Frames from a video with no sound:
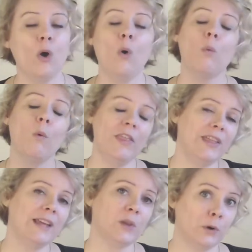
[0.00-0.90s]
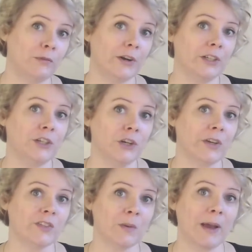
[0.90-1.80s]
One thing that we're very
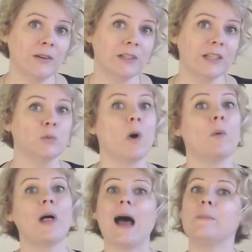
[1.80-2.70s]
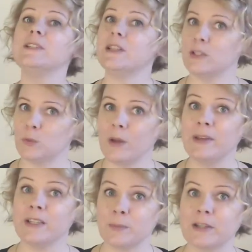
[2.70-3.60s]
curious about is what will happen to these
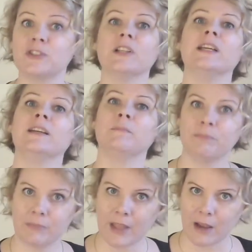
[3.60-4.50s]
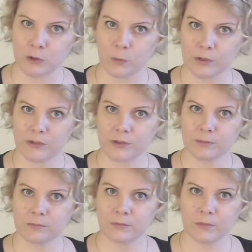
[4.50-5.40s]
women, especially afterwards.
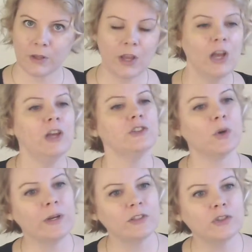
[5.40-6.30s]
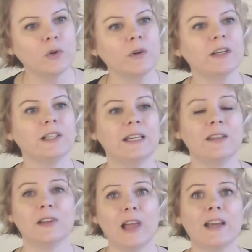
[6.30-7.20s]
So historically,
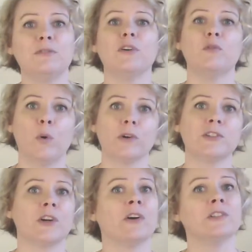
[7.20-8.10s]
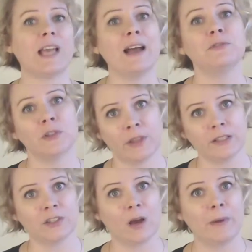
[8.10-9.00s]
the life of porn stars after they
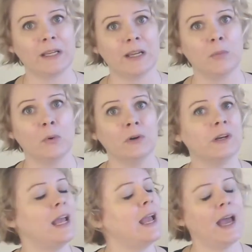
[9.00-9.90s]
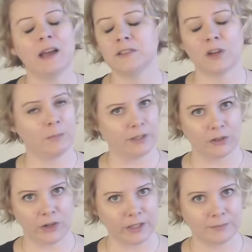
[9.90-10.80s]
stop making porn has not been
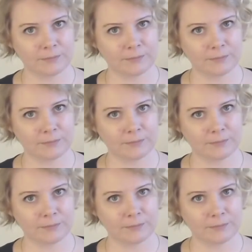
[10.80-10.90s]
great.